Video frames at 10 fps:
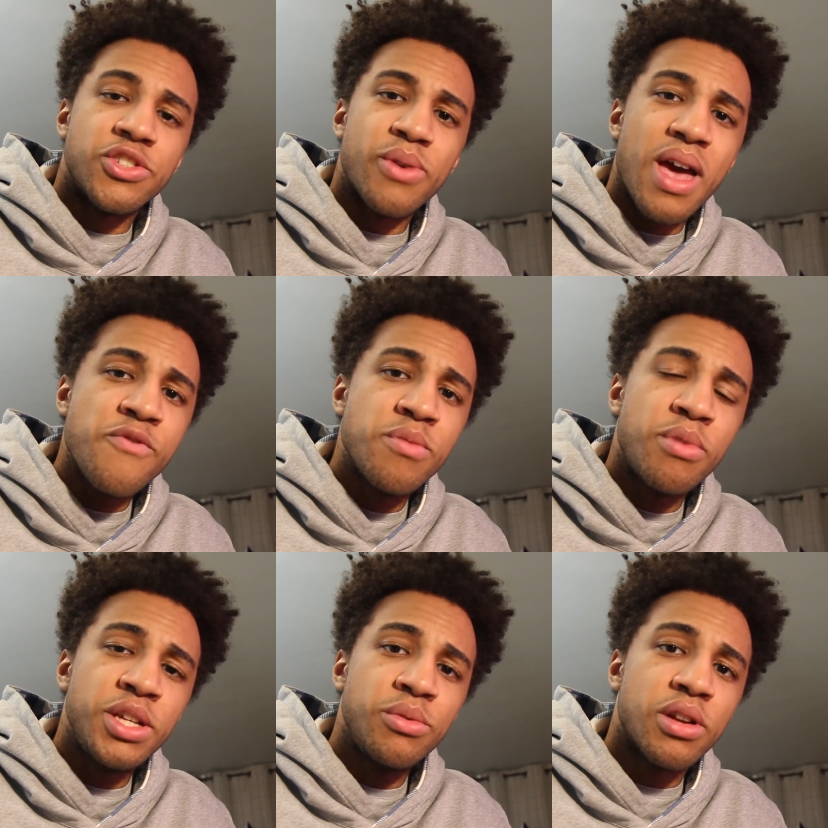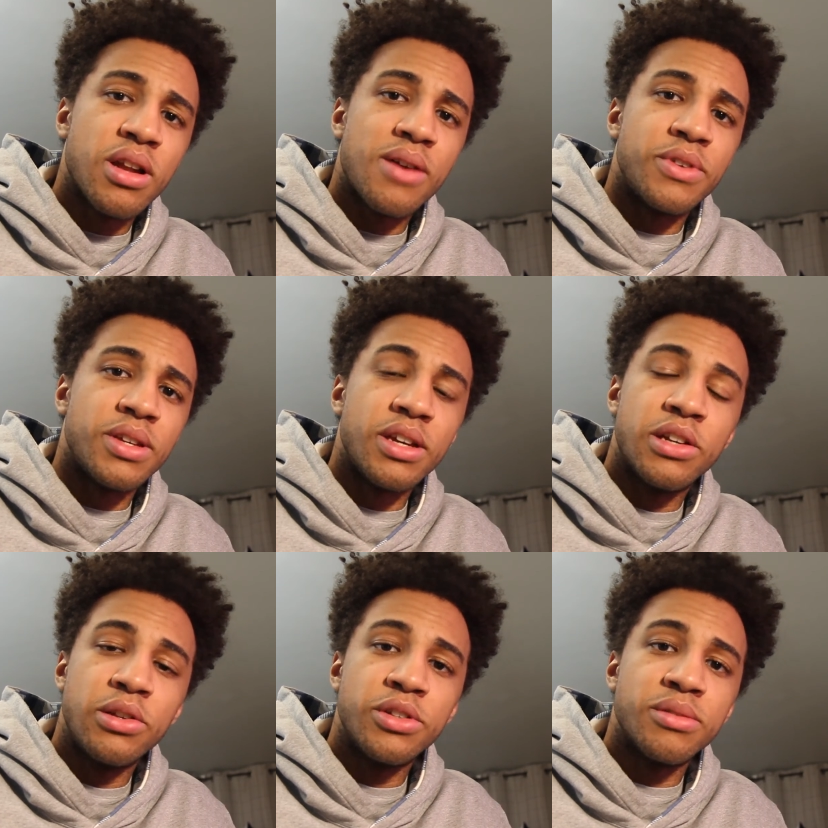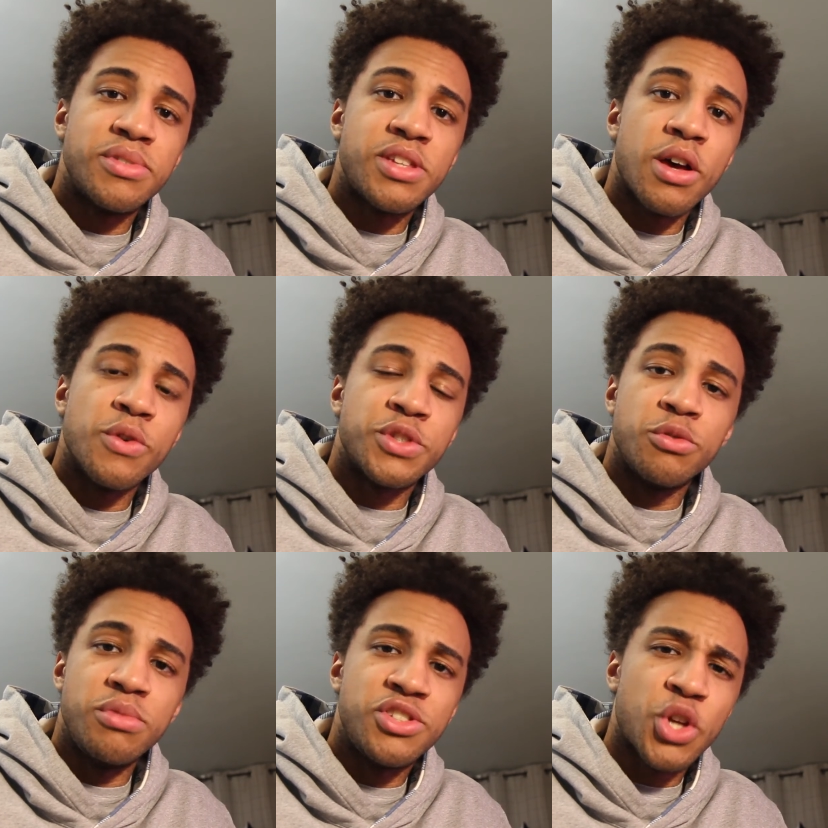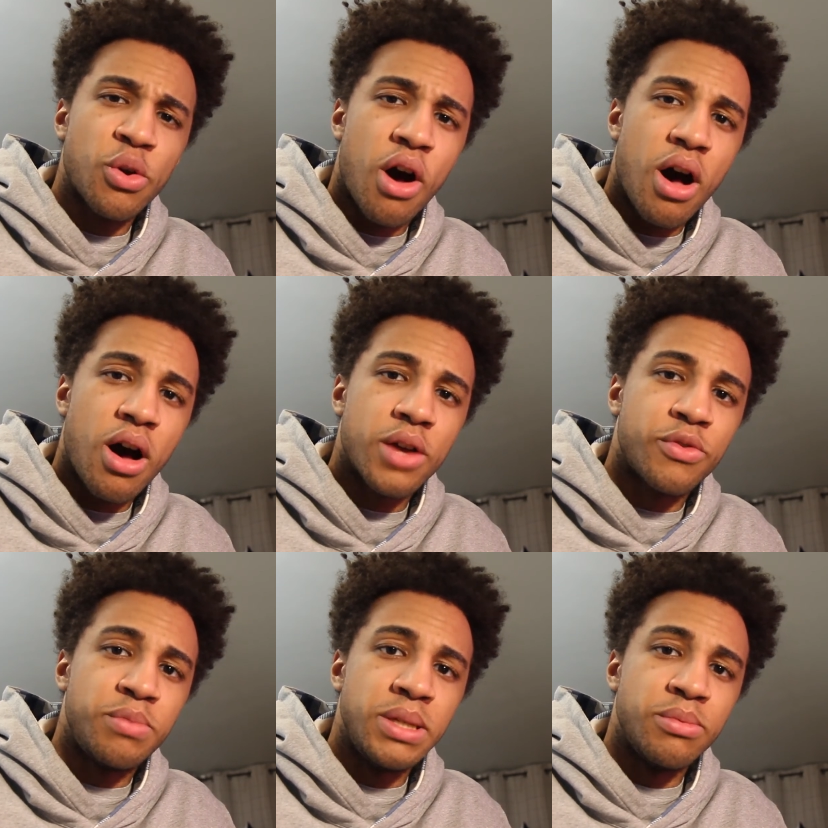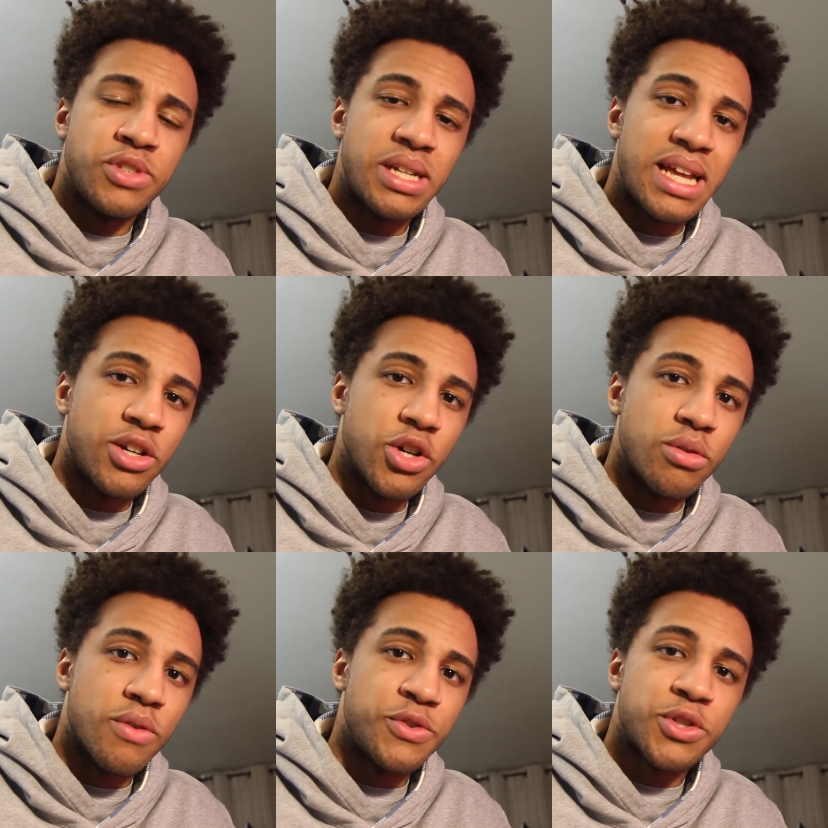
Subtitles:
So everybody would love it, including themselves, and it would be so hard for people to let go of,